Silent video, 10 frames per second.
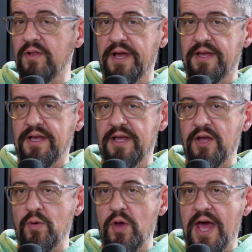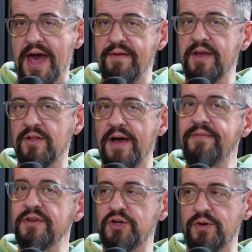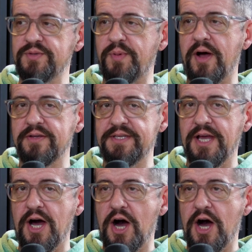Like, having a life insurance policy